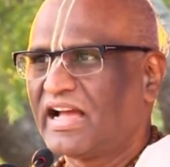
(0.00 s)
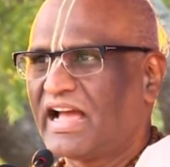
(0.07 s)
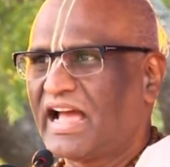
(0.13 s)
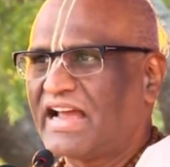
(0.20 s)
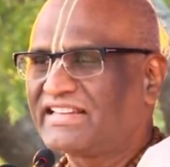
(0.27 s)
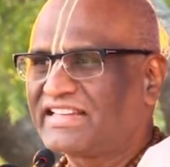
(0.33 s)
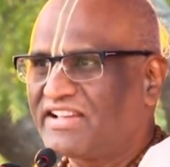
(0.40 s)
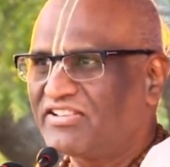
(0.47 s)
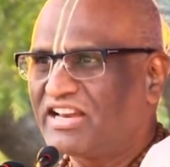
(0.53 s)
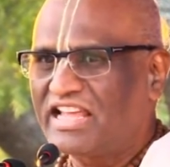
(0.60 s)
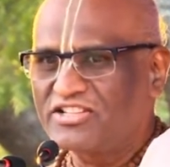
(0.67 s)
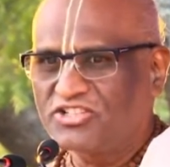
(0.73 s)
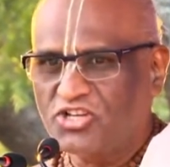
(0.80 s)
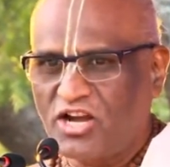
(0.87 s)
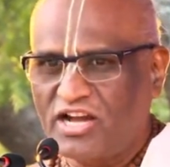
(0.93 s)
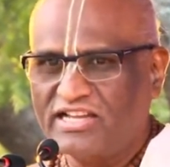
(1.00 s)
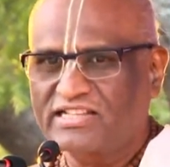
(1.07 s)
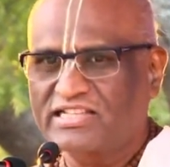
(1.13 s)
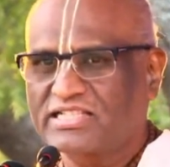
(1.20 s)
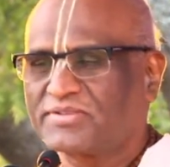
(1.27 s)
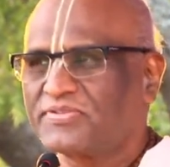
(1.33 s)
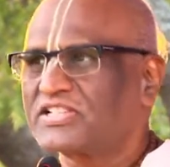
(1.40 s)
And they will enjoy
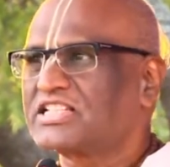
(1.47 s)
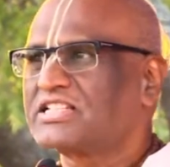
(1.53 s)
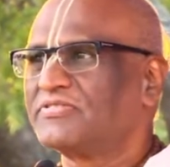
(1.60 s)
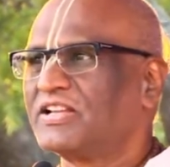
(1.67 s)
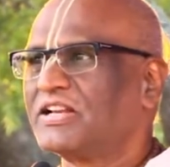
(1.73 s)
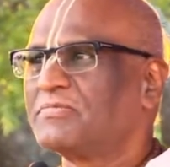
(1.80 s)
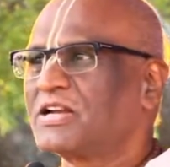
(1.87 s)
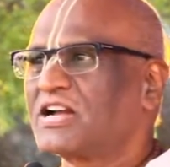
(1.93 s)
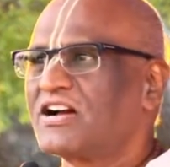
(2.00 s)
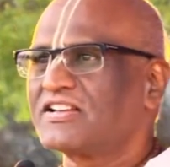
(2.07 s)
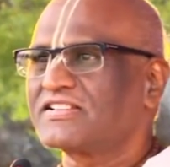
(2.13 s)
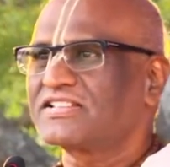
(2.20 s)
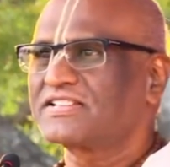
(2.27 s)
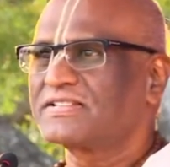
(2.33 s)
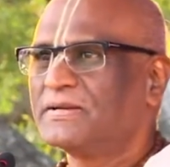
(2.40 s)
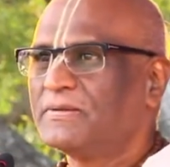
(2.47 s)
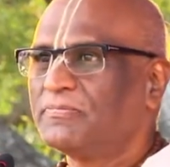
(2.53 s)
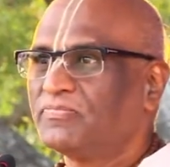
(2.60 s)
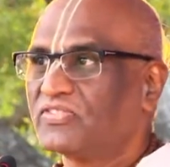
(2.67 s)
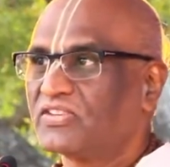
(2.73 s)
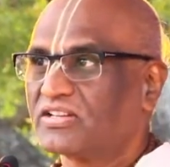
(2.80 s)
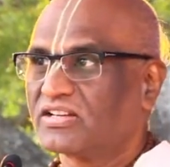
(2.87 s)
this festival because
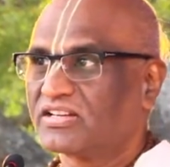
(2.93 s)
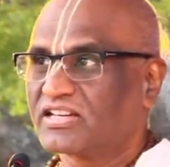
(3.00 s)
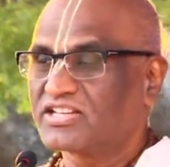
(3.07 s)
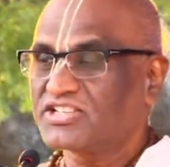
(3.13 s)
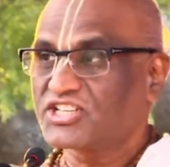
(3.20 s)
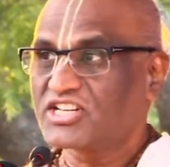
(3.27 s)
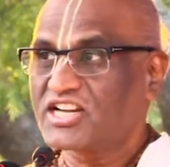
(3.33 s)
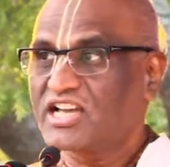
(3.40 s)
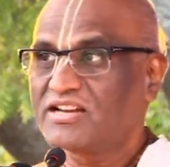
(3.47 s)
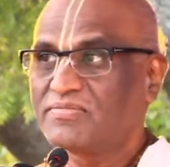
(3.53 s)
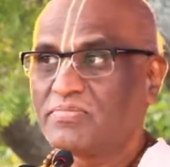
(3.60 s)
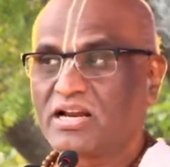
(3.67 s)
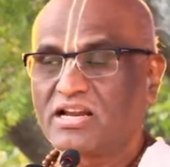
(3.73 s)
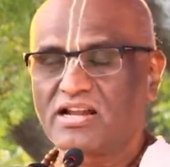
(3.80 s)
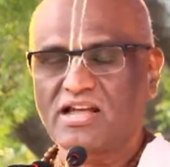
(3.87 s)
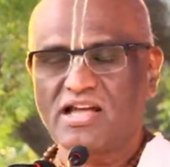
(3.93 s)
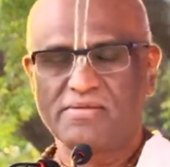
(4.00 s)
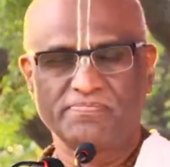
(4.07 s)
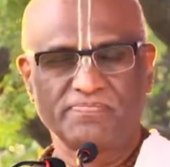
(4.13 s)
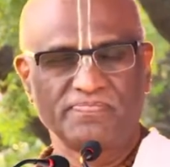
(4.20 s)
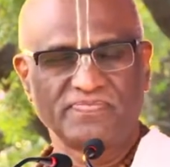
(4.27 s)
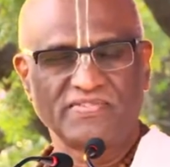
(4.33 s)
Krishna and
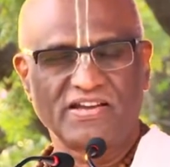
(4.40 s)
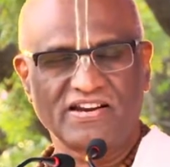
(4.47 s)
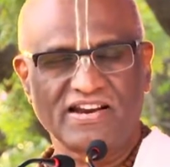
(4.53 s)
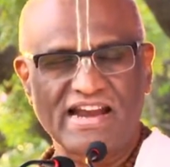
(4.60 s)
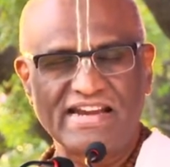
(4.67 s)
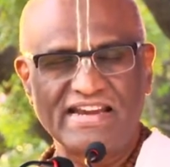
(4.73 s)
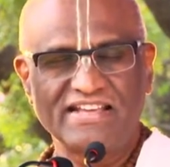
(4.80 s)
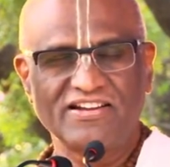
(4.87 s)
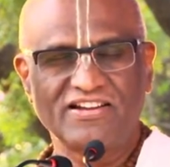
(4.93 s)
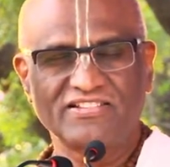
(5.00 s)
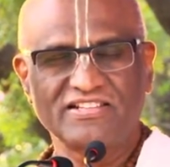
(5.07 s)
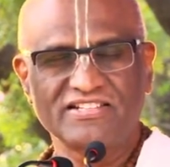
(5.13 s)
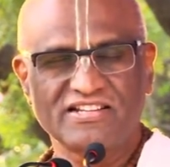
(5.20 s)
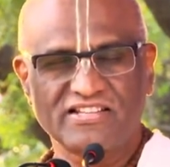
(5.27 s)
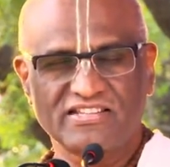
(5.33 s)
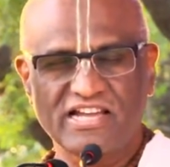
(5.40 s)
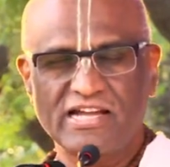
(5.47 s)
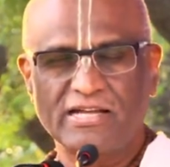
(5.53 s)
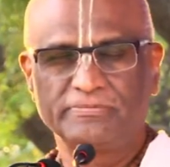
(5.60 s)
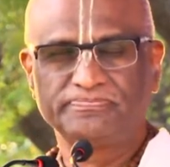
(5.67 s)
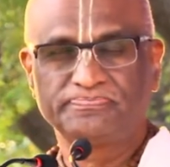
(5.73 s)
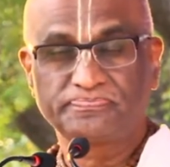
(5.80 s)
Balaram are riding on this
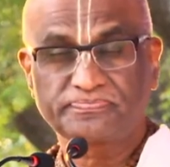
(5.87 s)
Ratha.